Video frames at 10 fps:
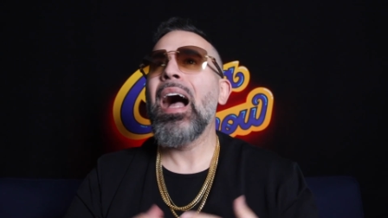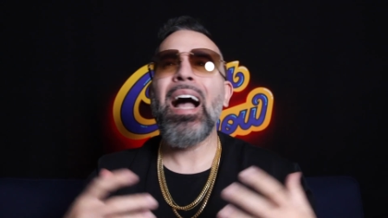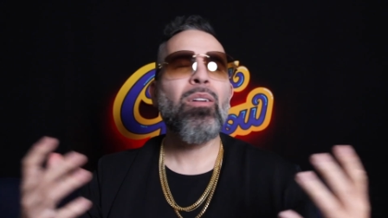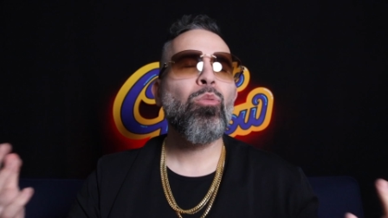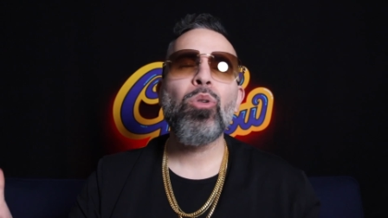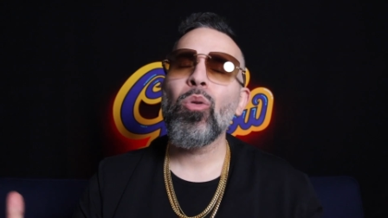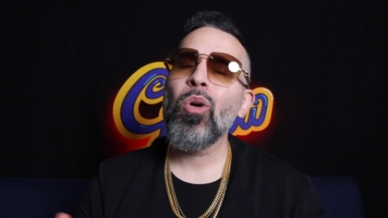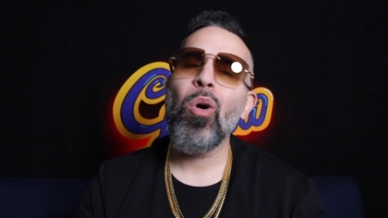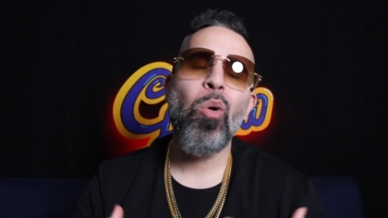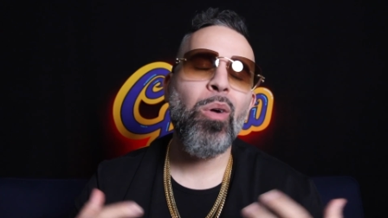I don't know
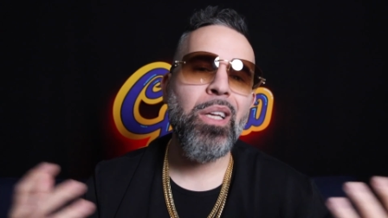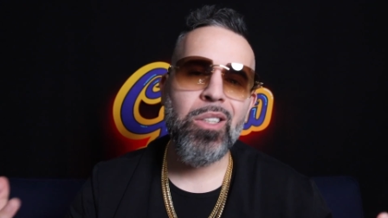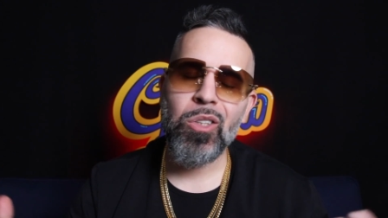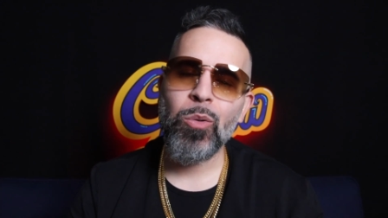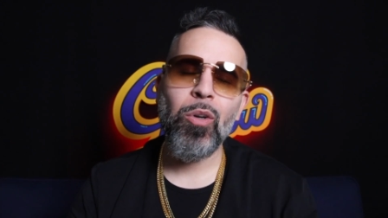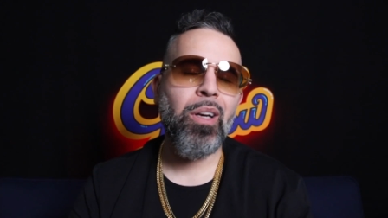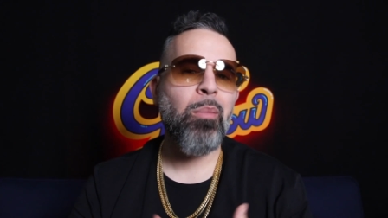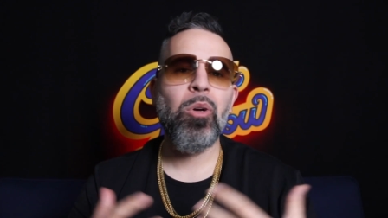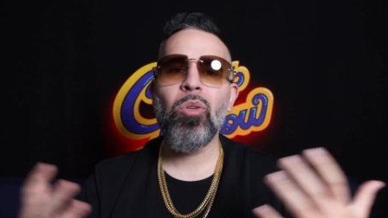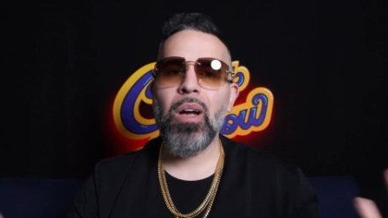the whole history or
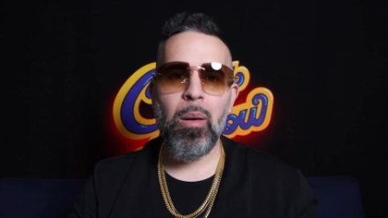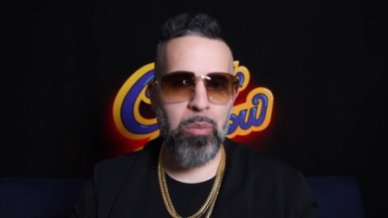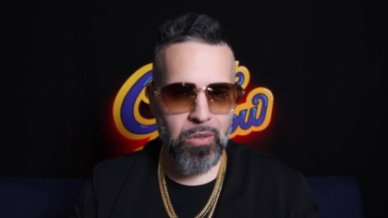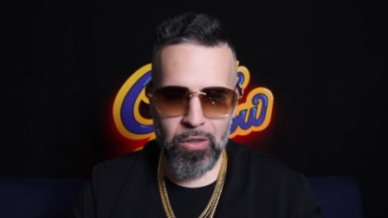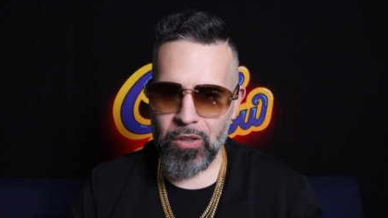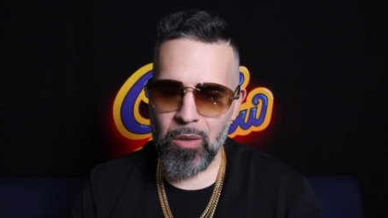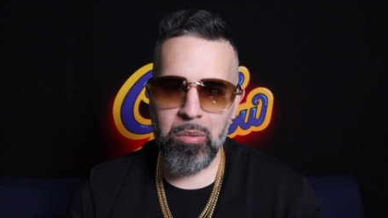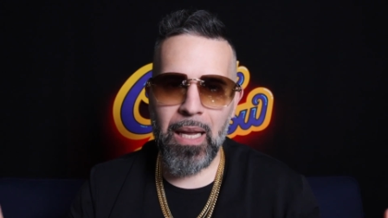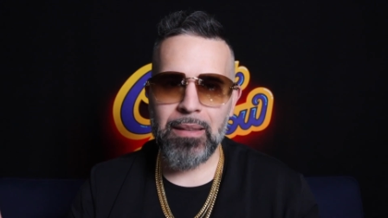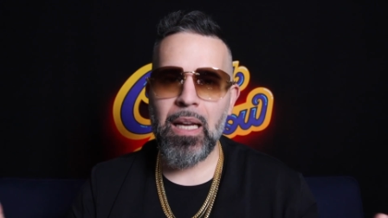chemical composition of
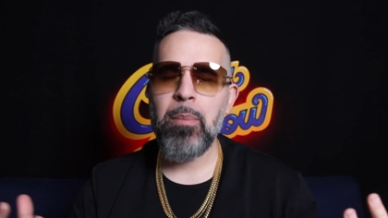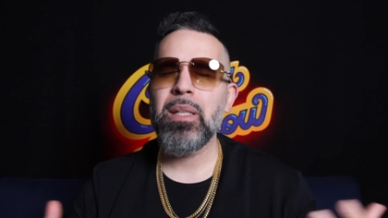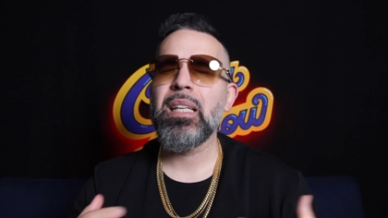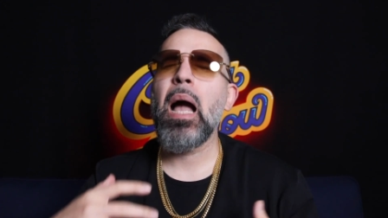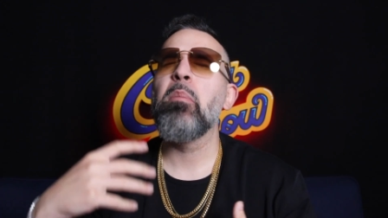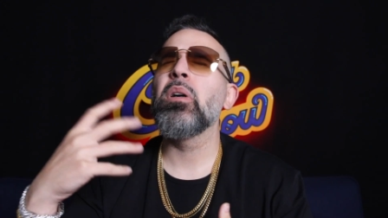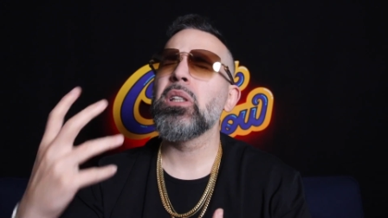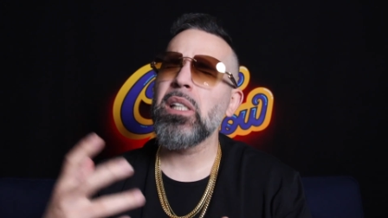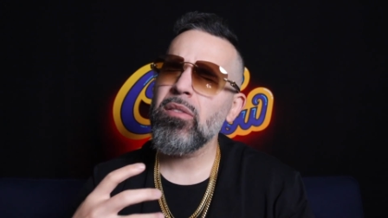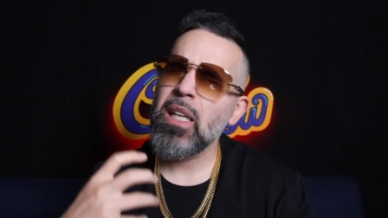black diamonds. I
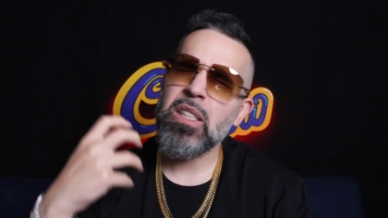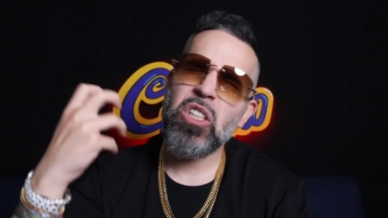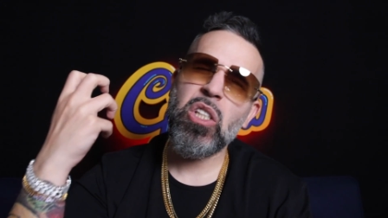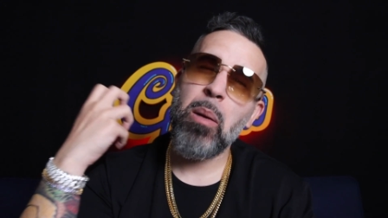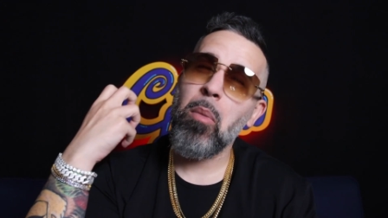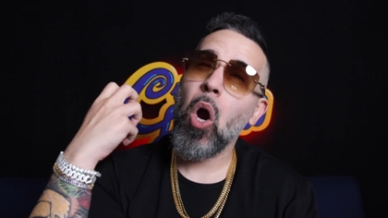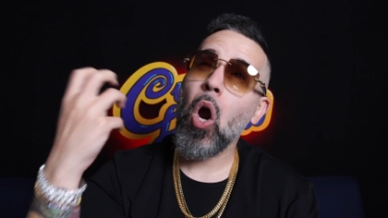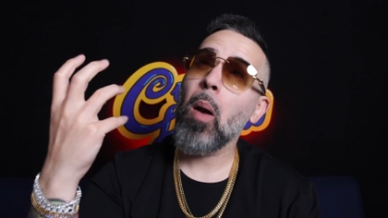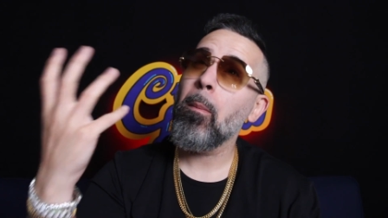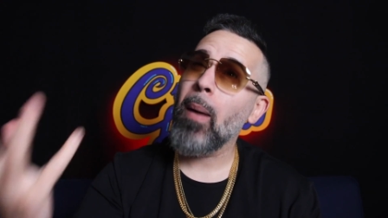believe that some
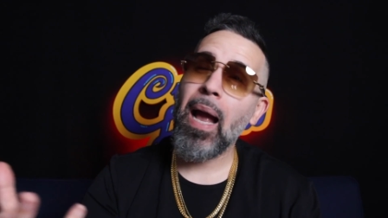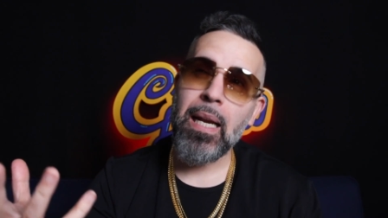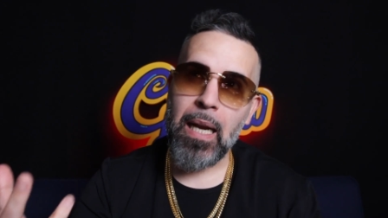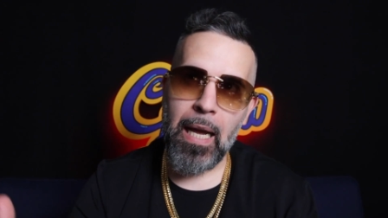are mined